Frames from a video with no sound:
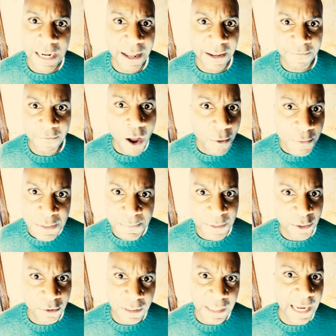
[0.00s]
I've always been
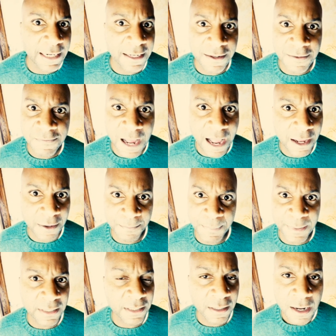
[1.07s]
creative. I've
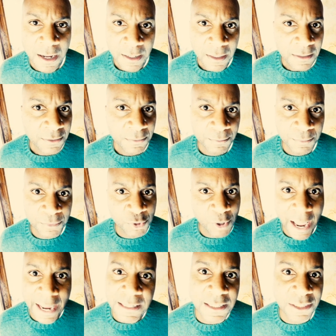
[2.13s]
been
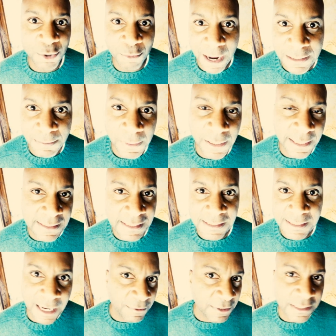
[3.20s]
trying to direct plays
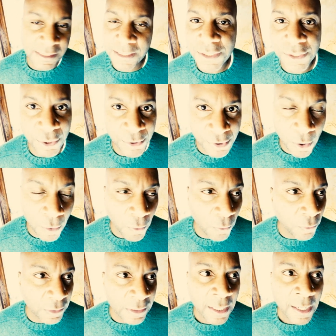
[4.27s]
since I was 6 years
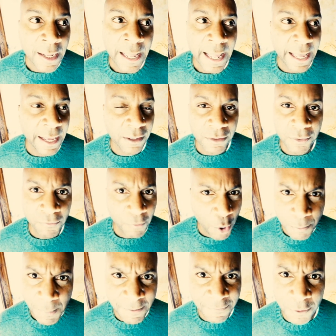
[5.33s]
old, and
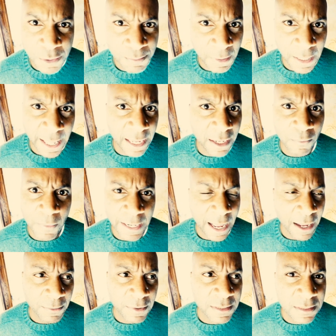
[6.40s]
wrote my first play when
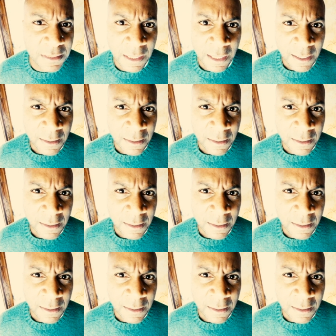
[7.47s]
I was